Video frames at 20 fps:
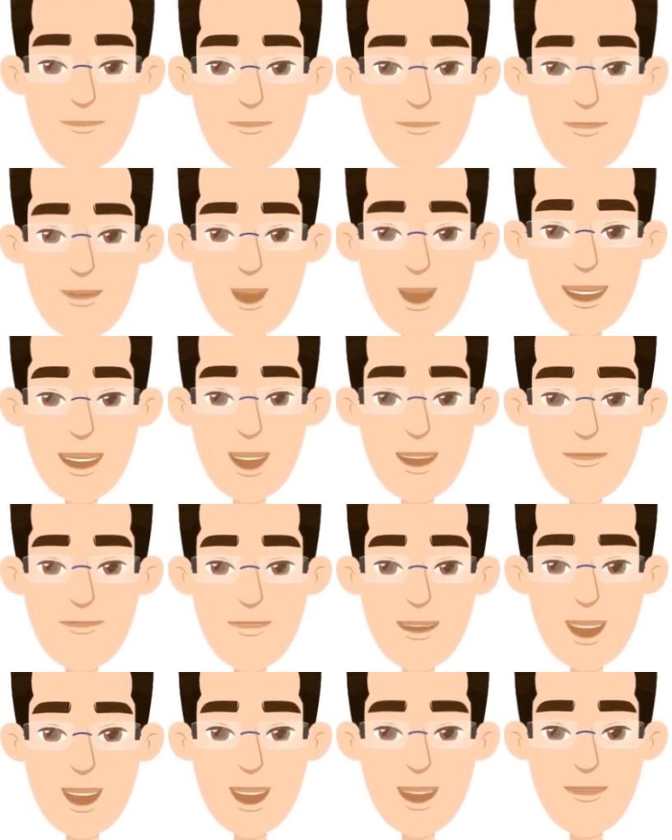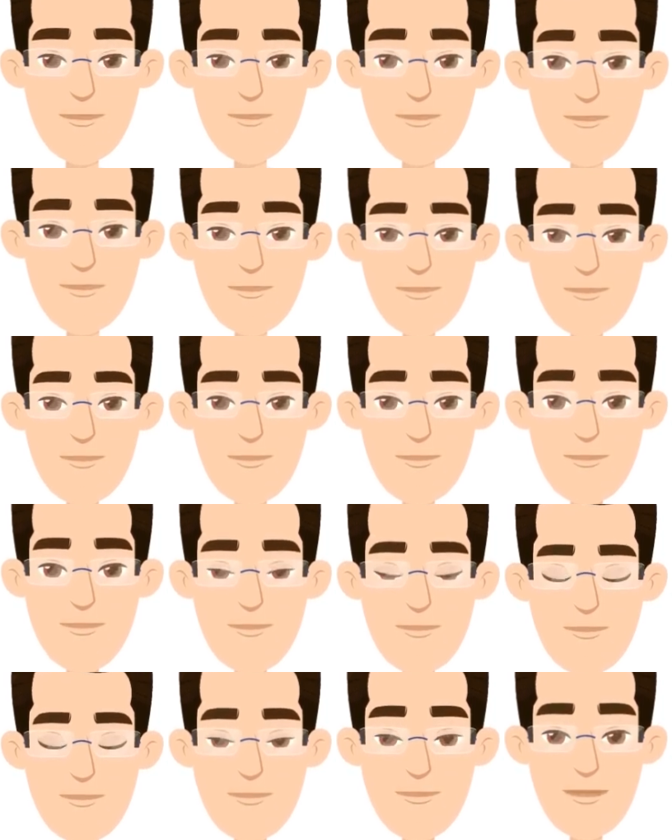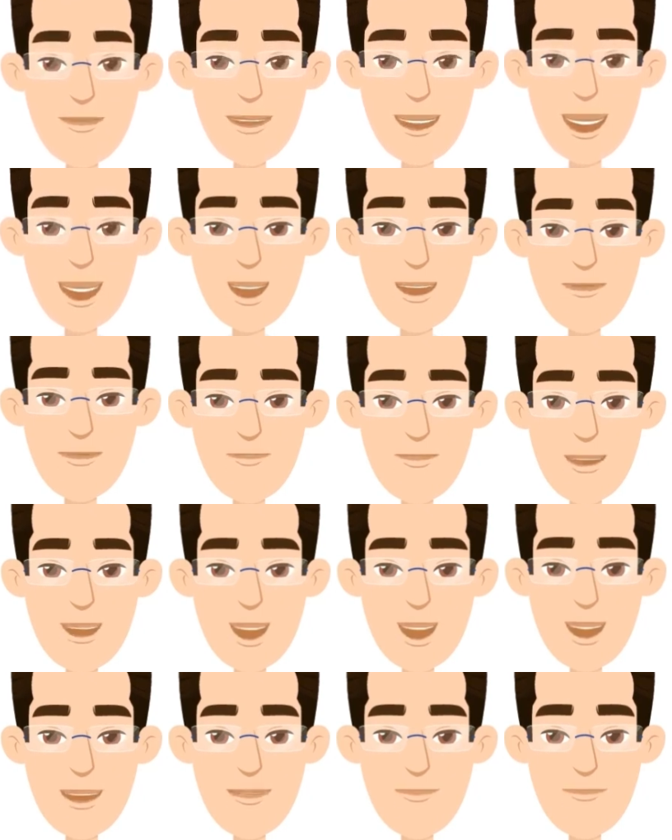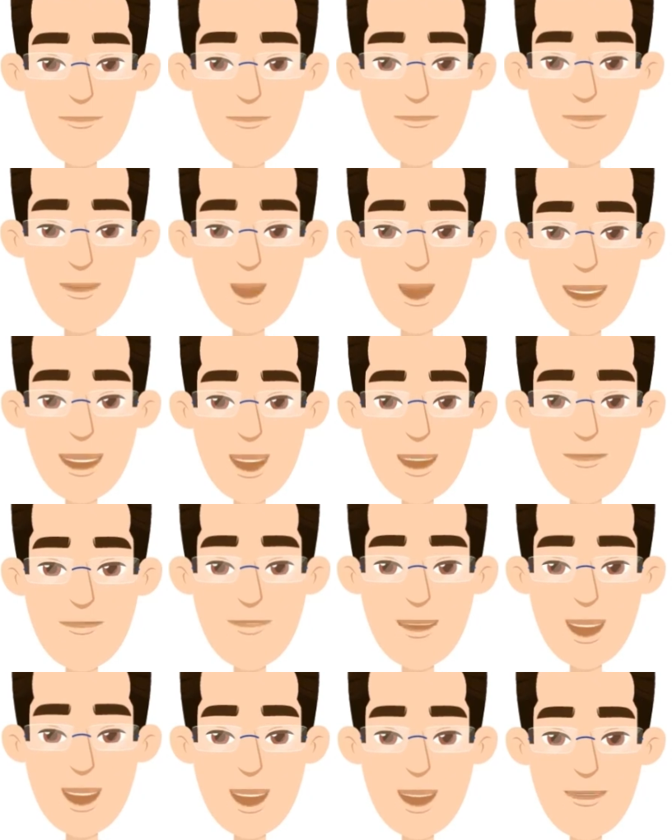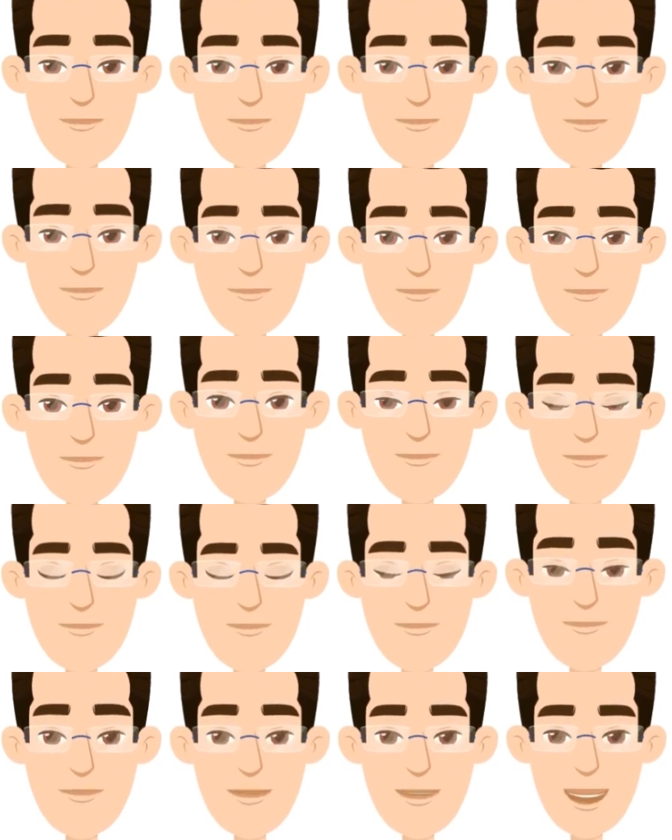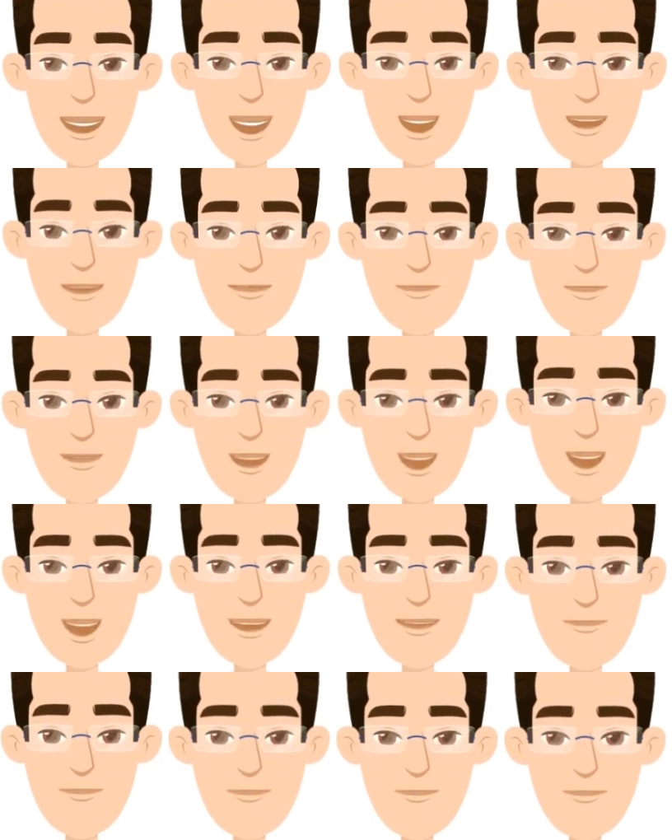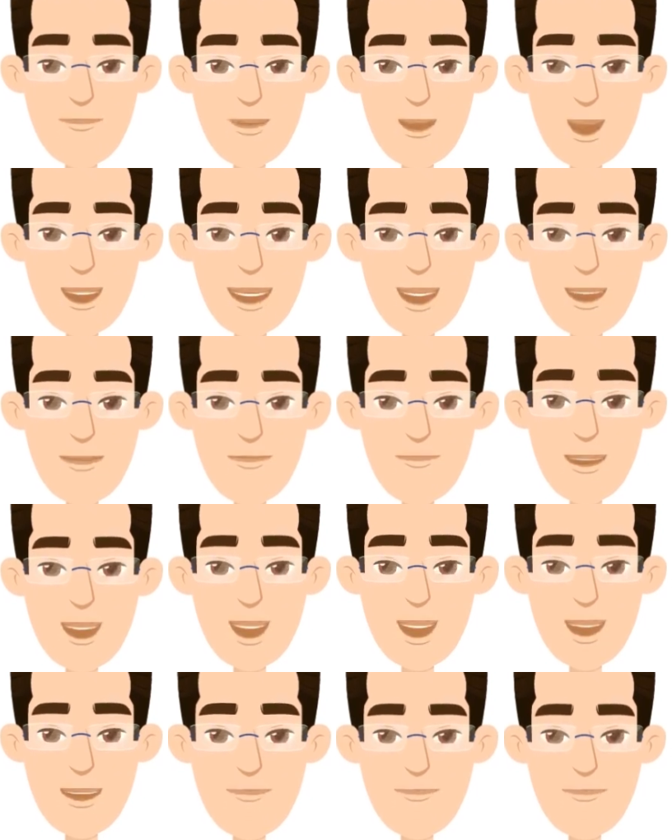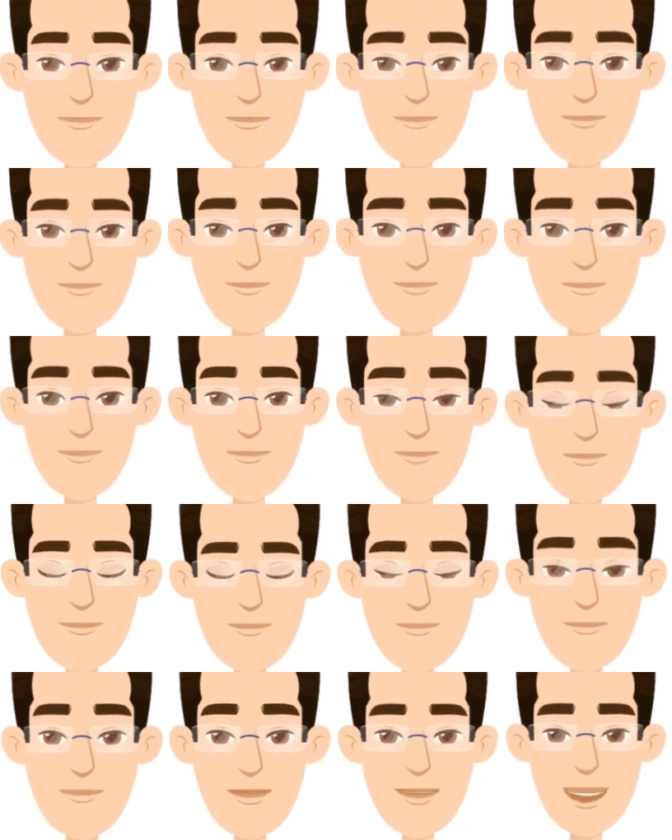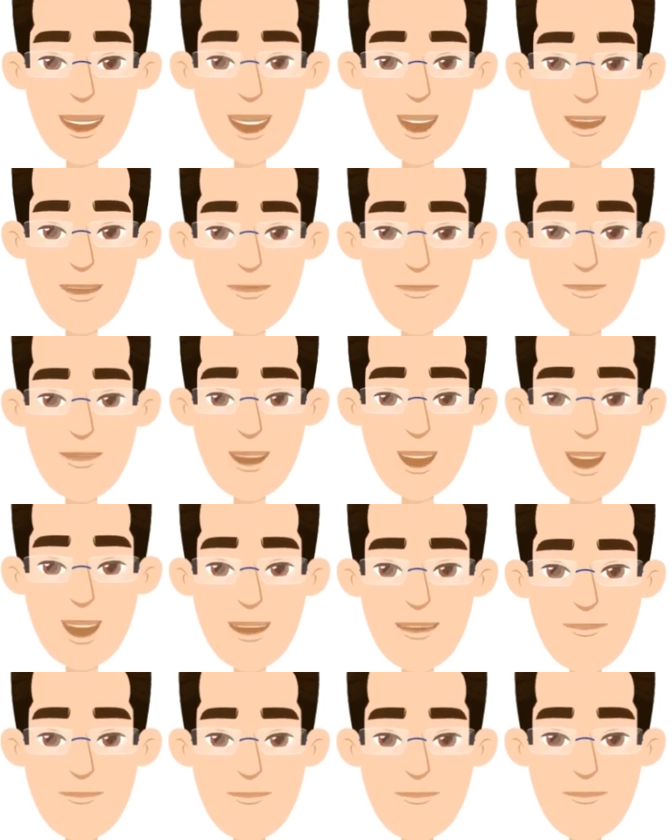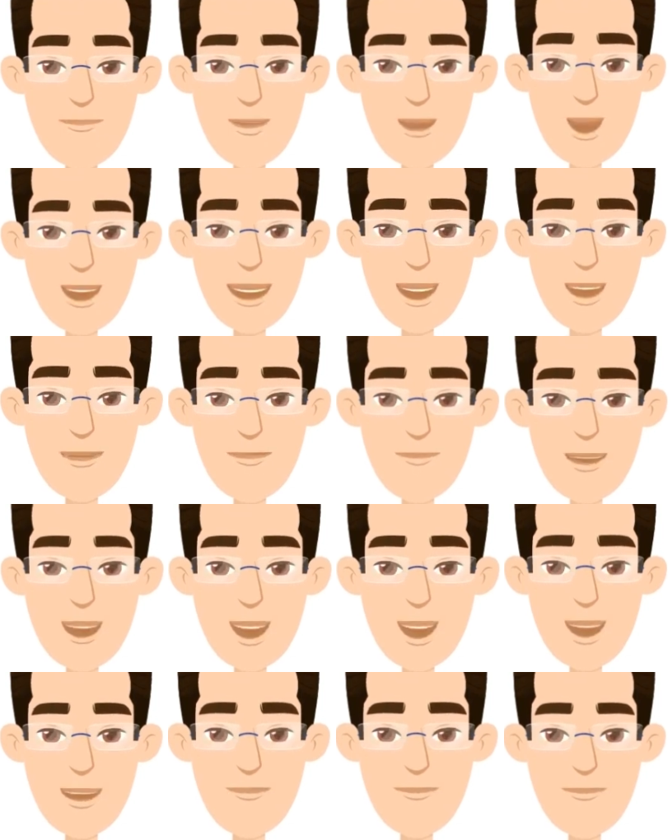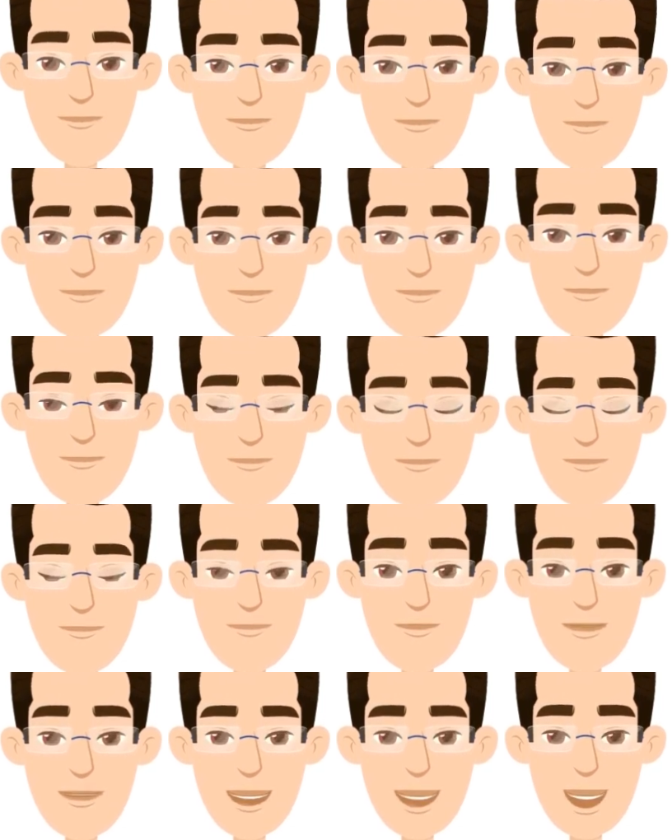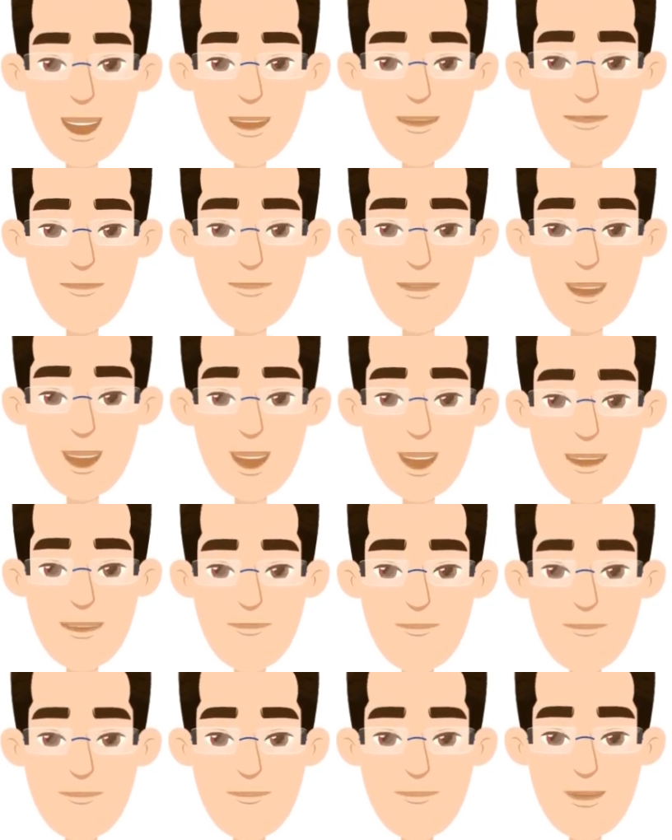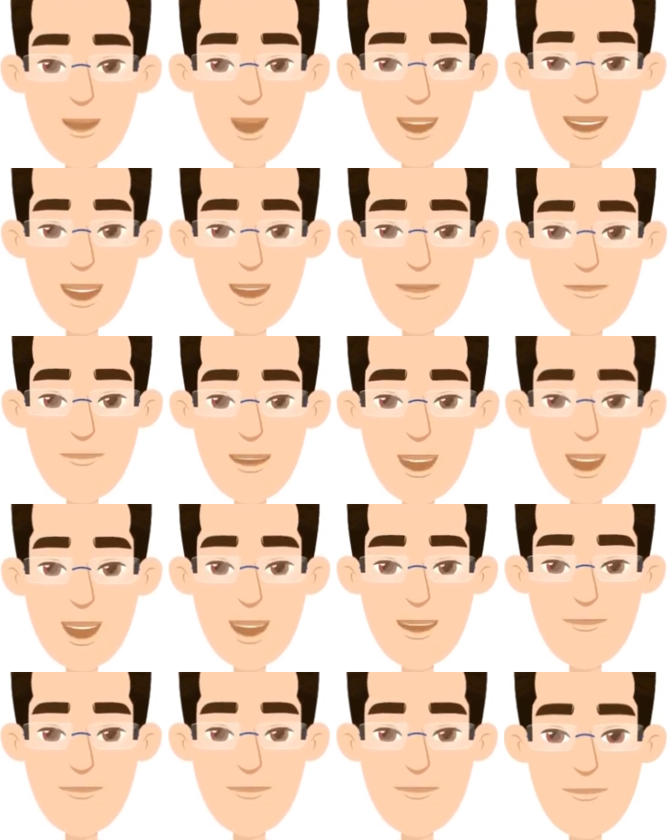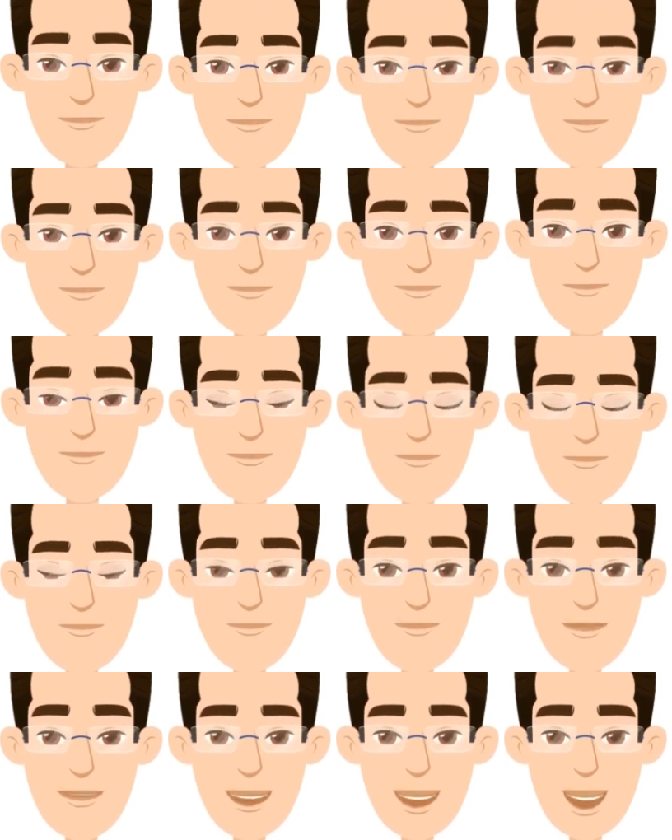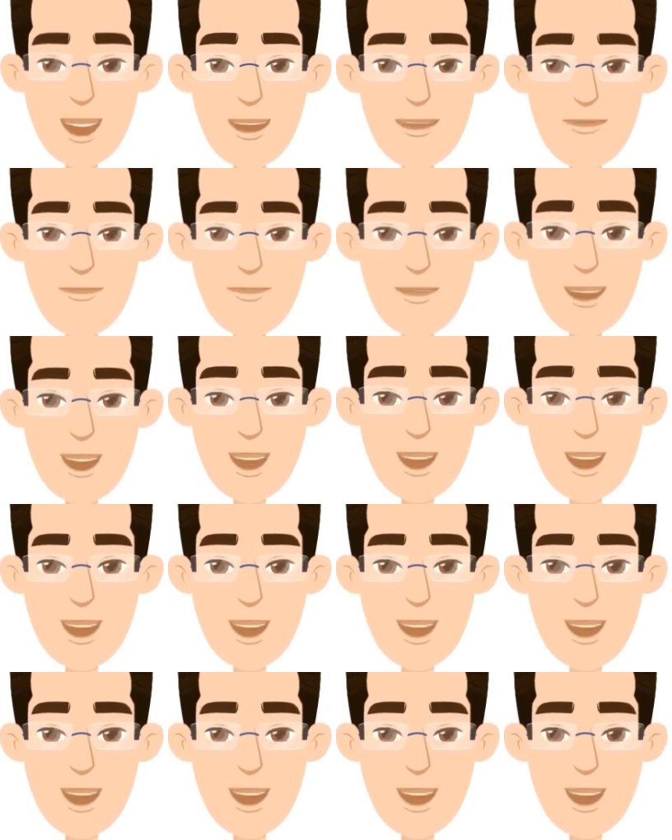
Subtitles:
2. Right ventricle pumps deoxygenated blood through the pulmonary artery to the lungs for oxygenation. 3. Left atrium receives oxygenated blood returning from the lungs via the pulmonary veins.